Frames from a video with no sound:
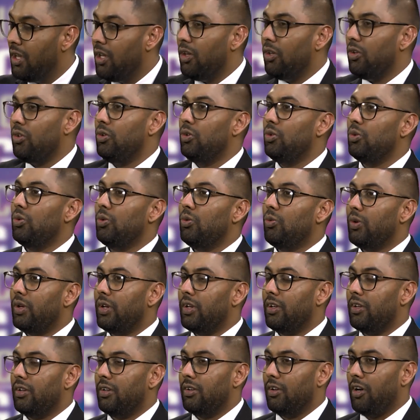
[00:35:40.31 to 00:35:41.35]
you would
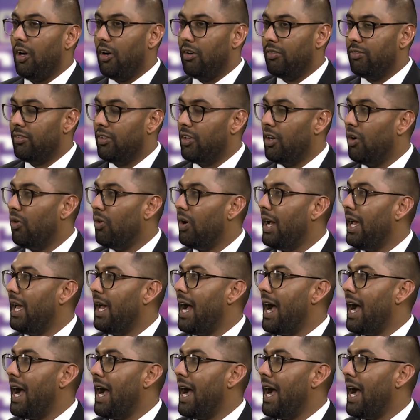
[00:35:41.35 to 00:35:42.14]
have now